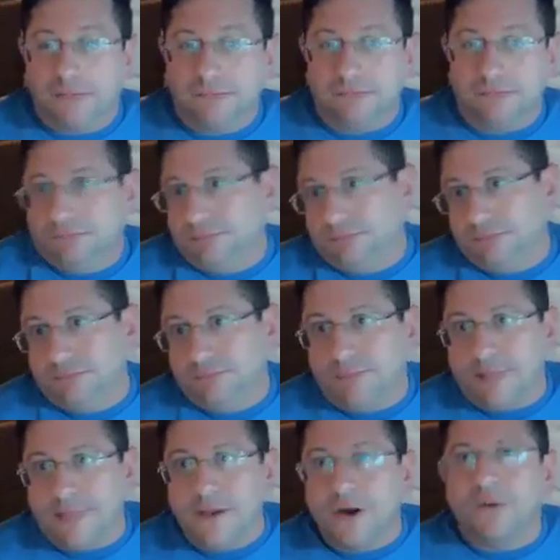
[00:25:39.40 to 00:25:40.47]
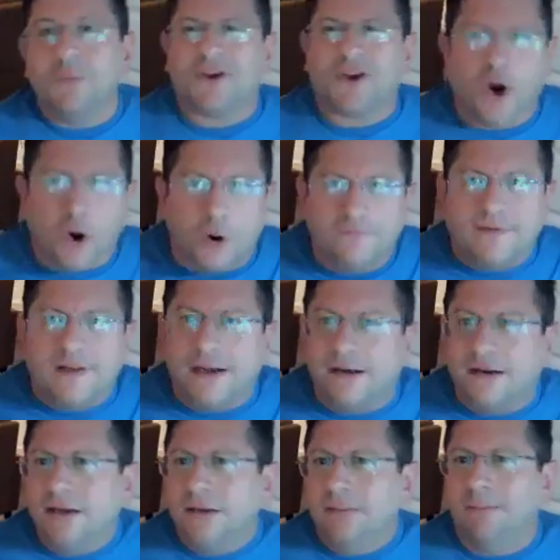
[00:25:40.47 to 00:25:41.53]
Um, with
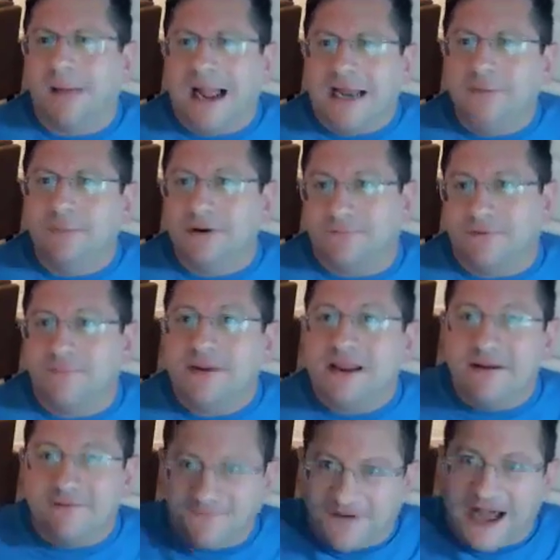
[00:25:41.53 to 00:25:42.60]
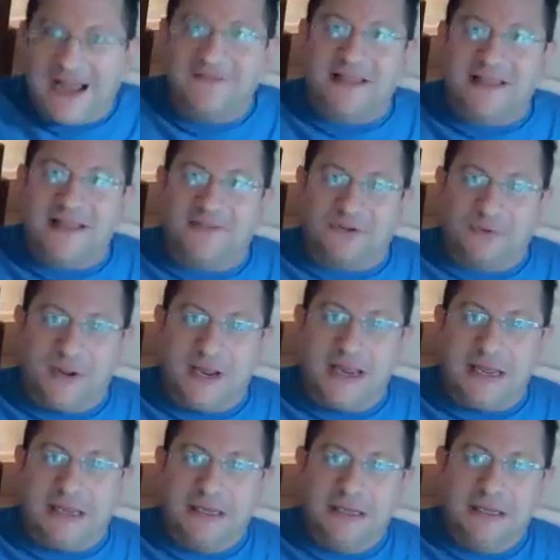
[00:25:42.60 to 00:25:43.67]
COVID, mine went from being 5 days a
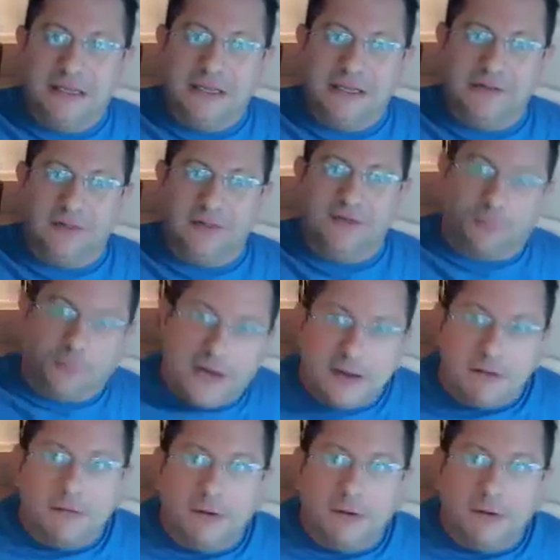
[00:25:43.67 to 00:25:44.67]
week to like 3,